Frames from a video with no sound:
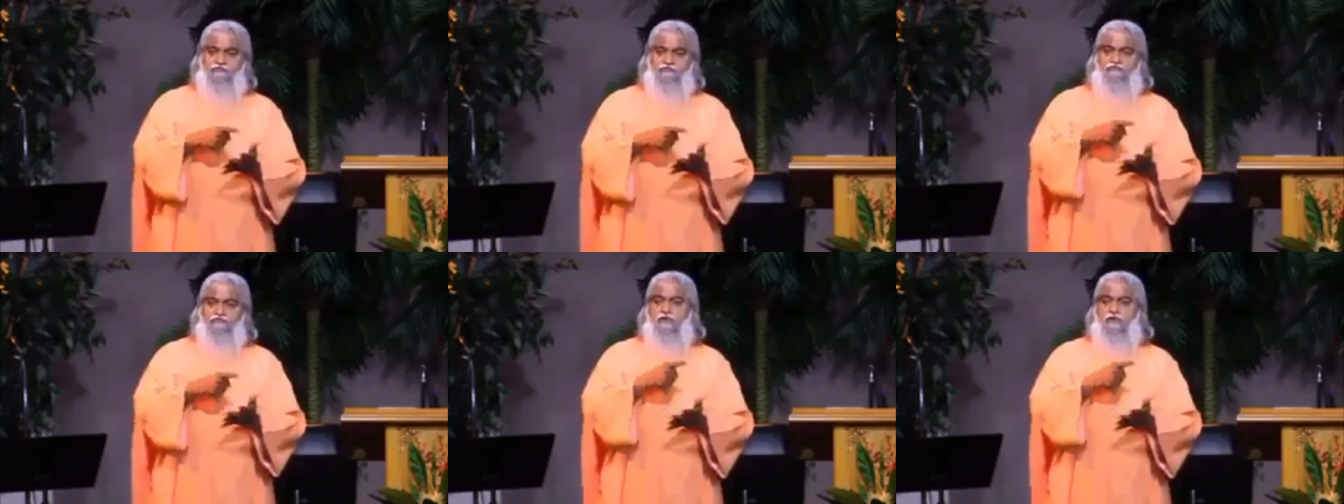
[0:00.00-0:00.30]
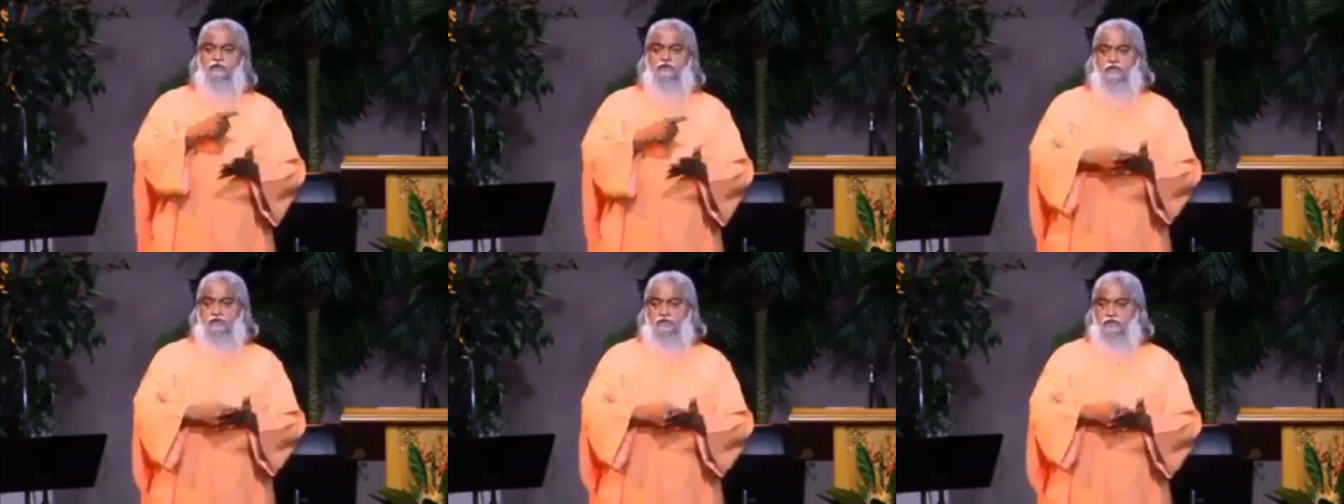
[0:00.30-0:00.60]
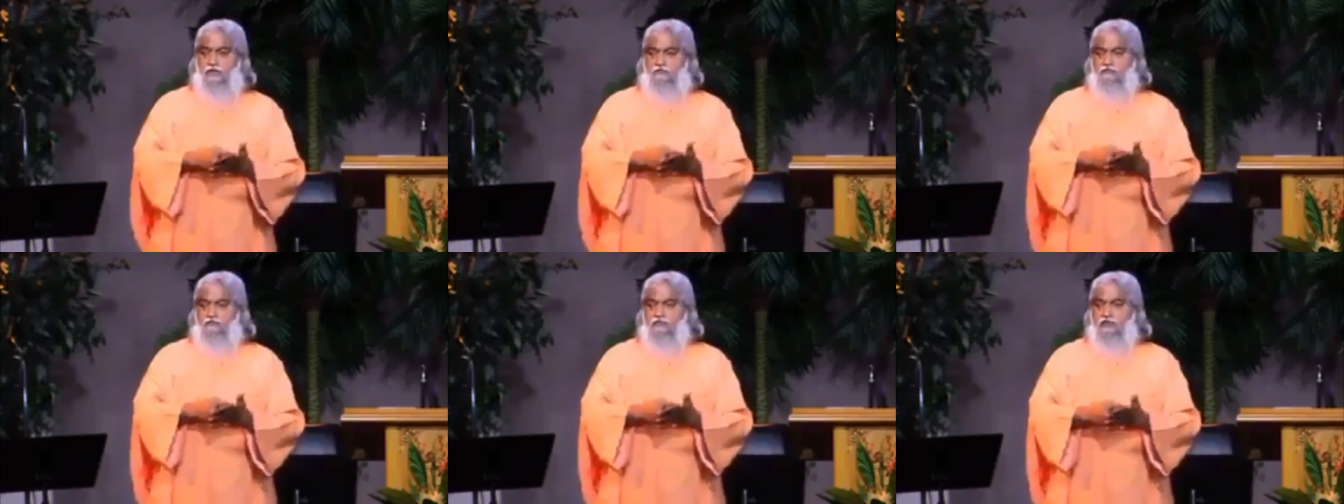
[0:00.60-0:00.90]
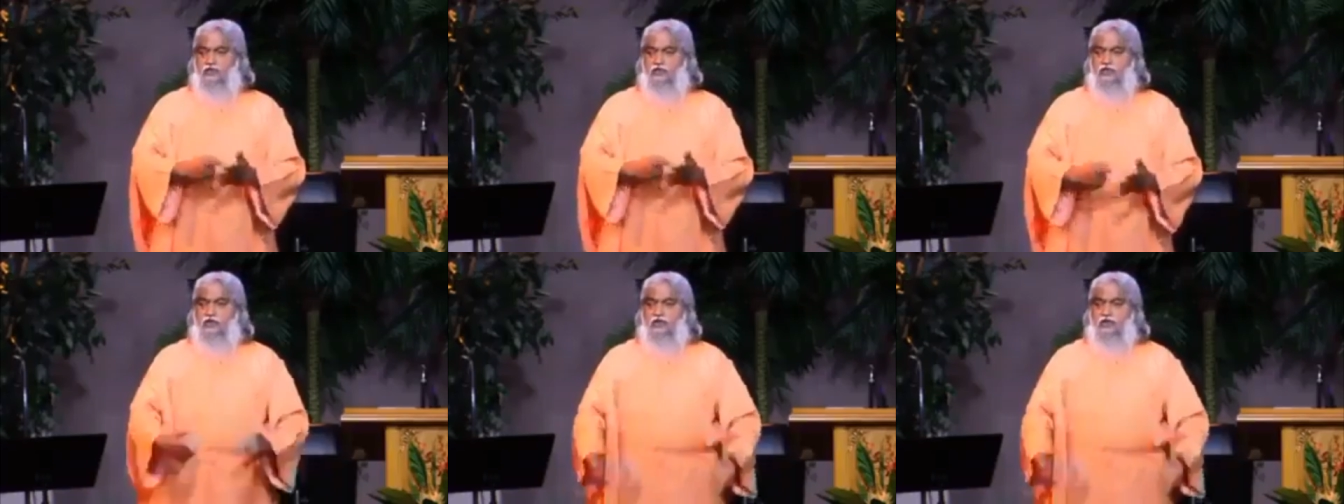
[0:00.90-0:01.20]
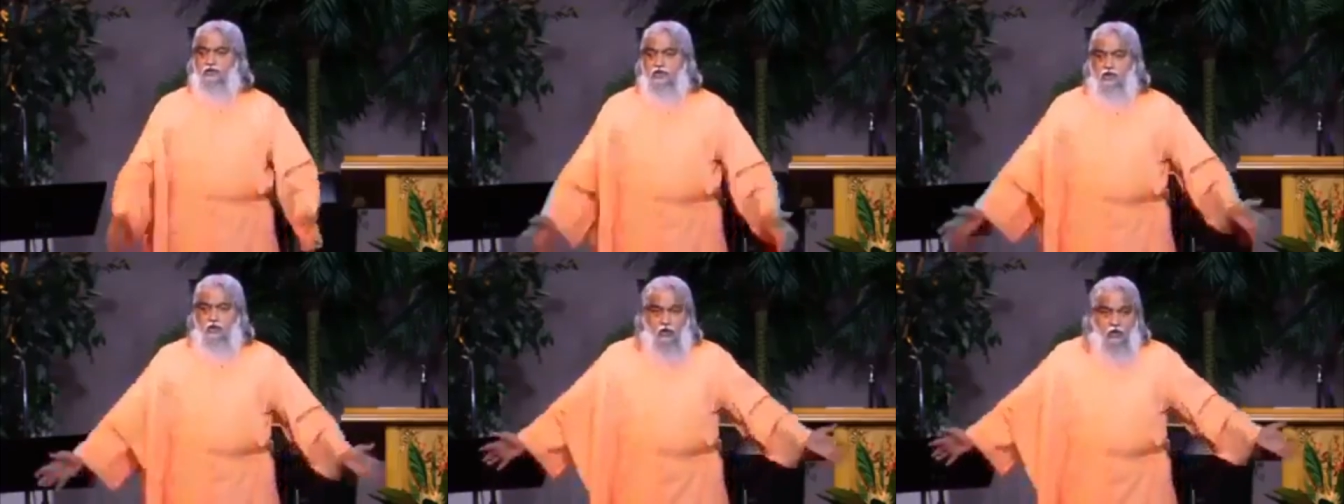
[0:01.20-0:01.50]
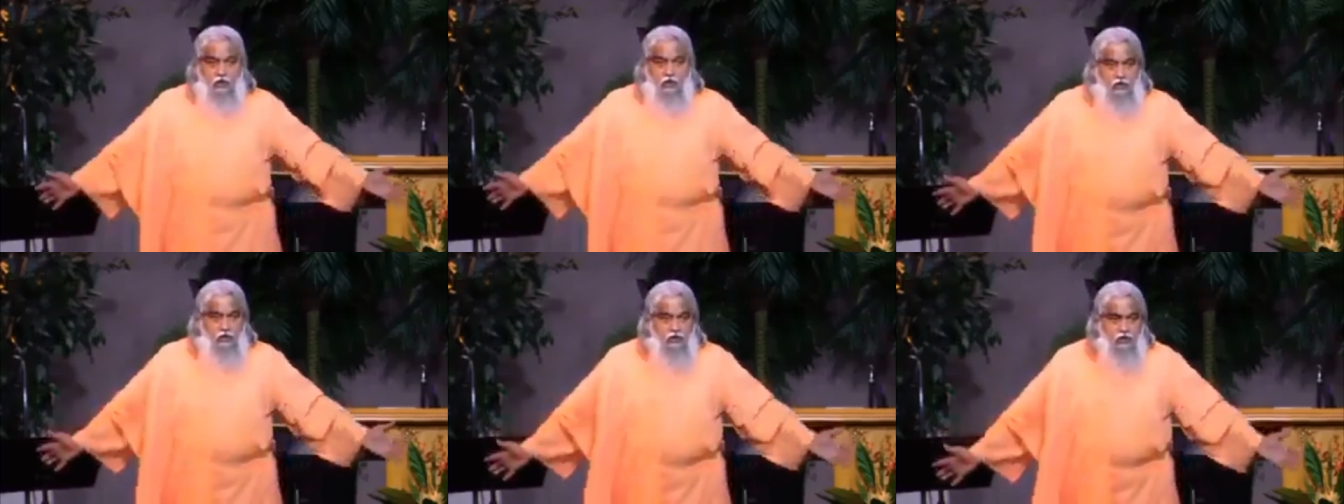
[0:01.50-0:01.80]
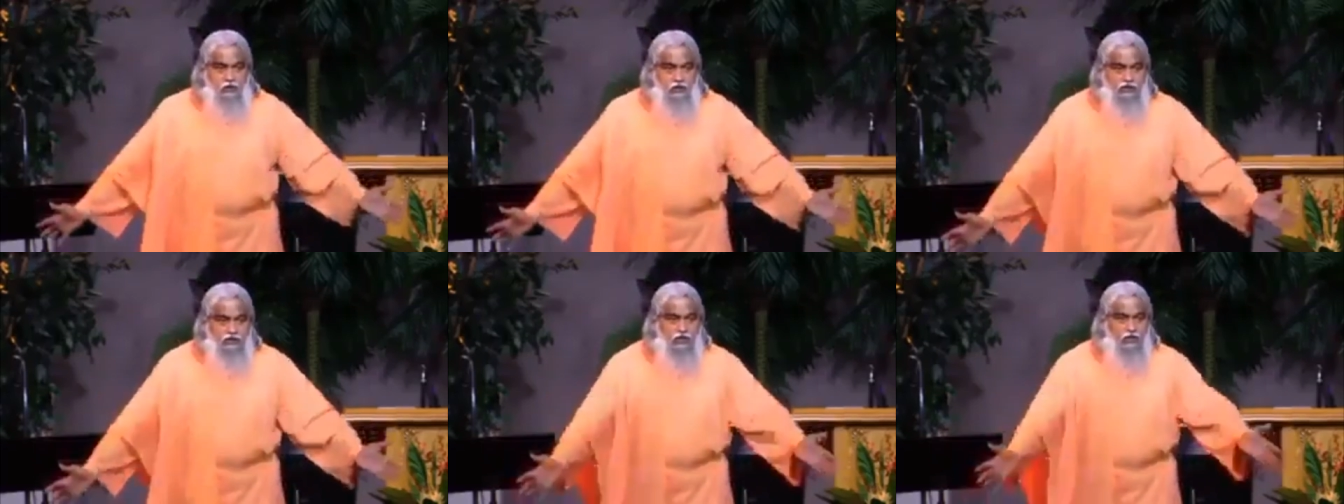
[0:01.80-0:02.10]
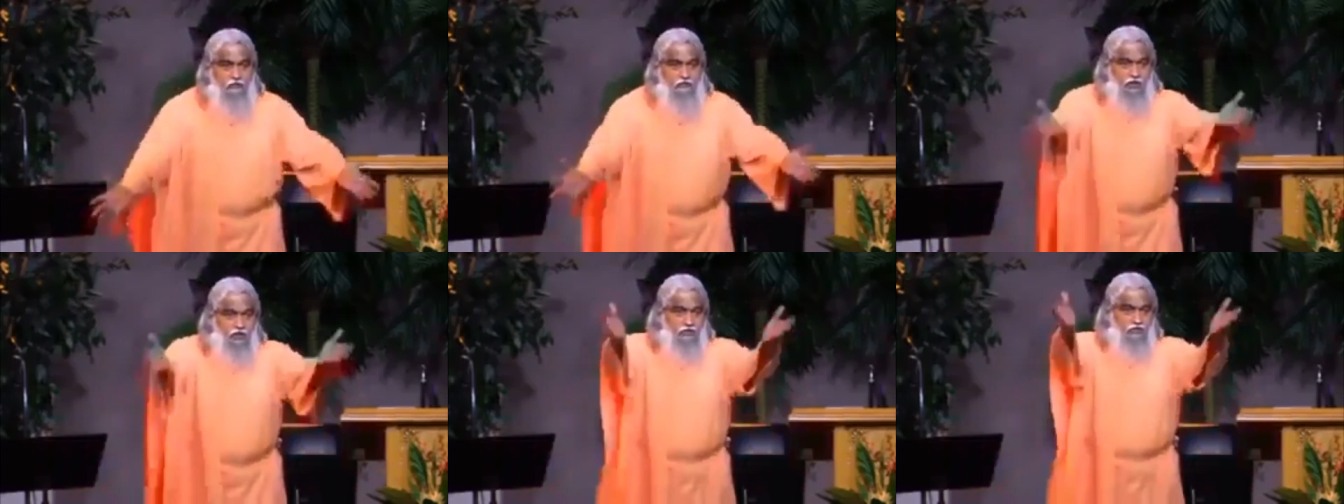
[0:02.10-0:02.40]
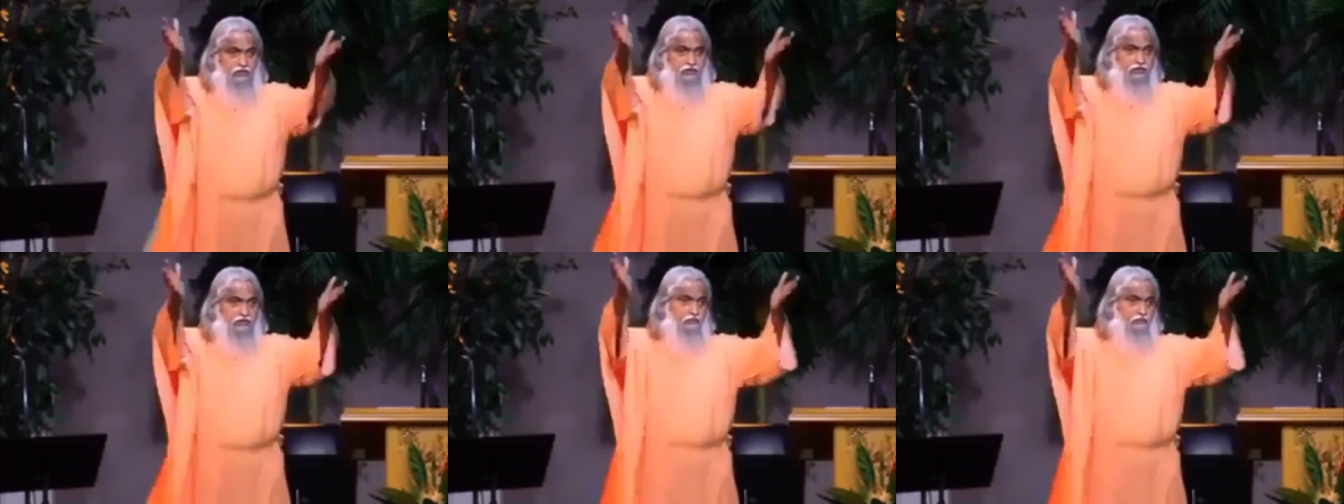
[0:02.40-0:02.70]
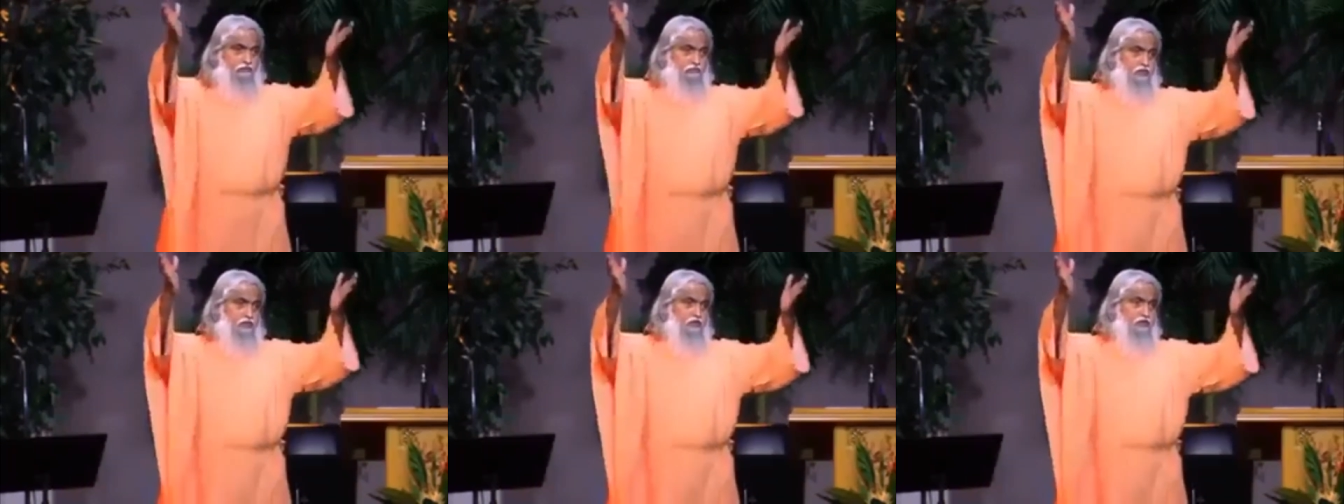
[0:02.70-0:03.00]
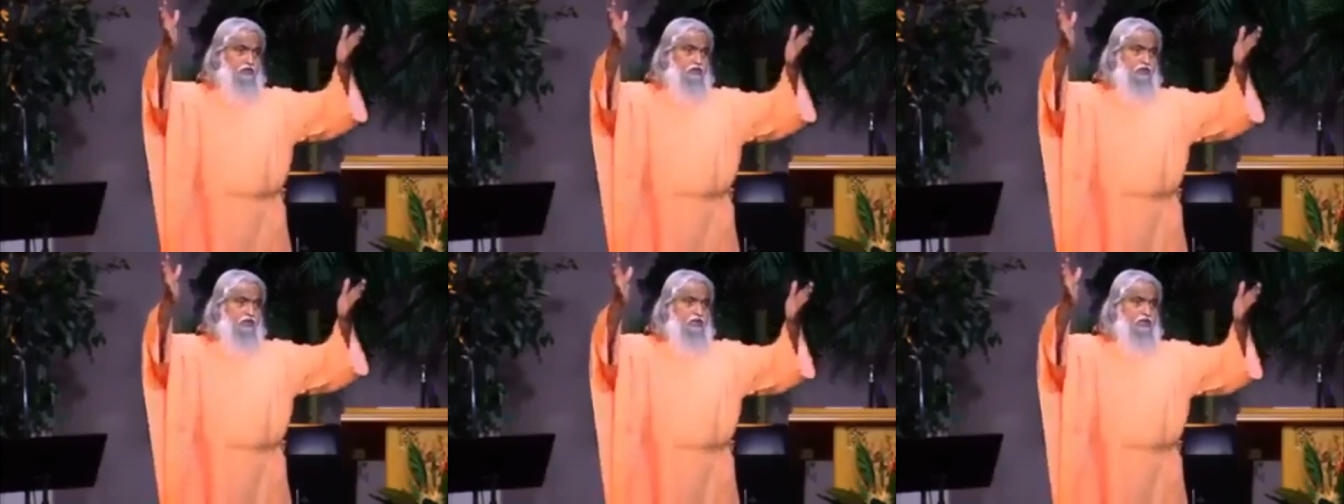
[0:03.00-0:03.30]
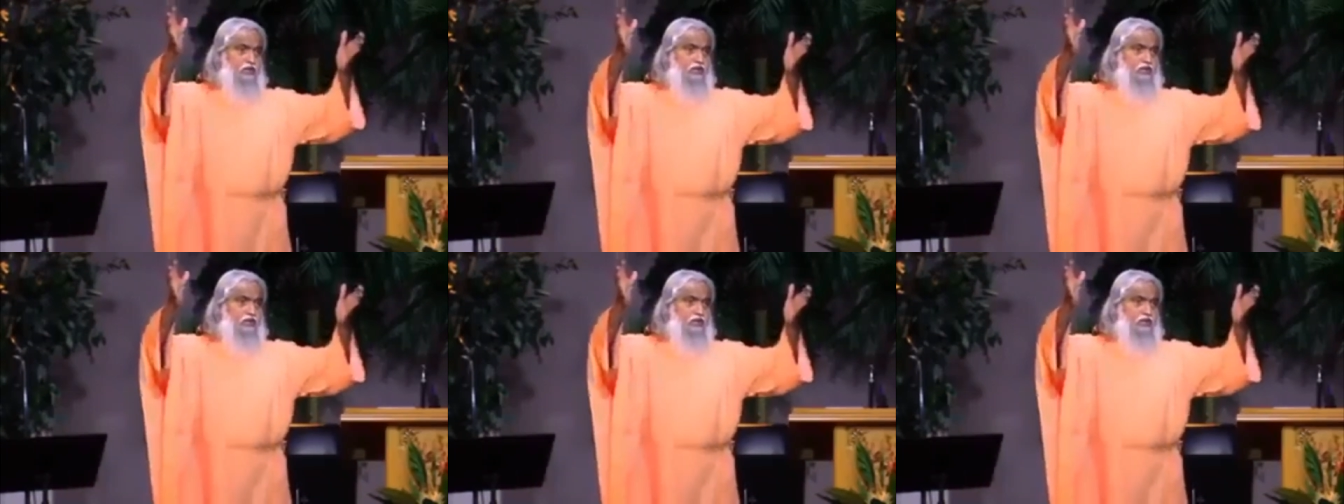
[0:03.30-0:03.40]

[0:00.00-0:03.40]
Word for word: the deaf, and the dumb, they all came into the temple.